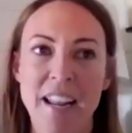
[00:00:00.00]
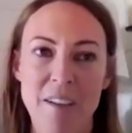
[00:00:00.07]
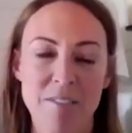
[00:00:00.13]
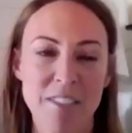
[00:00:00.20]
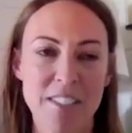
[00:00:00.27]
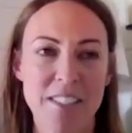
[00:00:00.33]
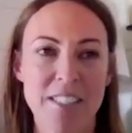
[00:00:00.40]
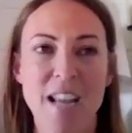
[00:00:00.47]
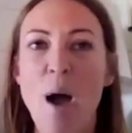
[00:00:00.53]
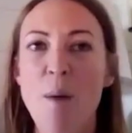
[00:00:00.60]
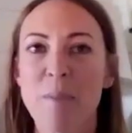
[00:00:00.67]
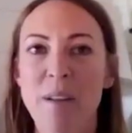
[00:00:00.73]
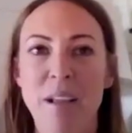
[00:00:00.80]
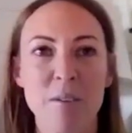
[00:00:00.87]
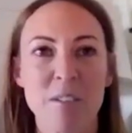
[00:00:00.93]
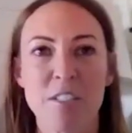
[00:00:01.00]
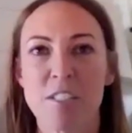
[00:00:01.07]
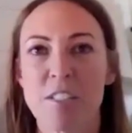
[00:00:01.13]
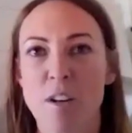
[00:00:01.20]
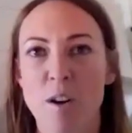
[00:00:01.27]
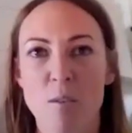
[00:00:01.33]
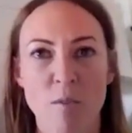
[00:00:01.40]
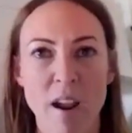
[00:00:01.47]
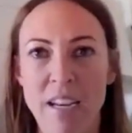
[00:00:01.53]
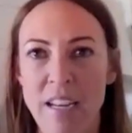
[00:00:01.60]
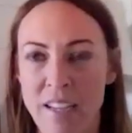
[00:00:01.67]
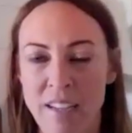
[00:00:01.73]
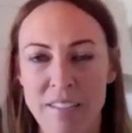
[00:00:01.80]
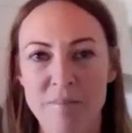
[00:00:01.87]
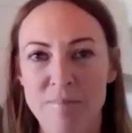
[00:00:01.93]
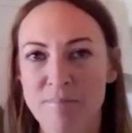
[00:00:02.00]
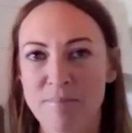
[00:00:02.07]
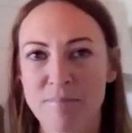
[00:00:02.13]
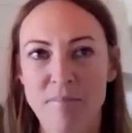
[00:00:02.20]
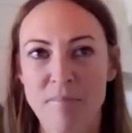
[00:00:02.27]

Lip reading: I'd have to stop and I would just start writing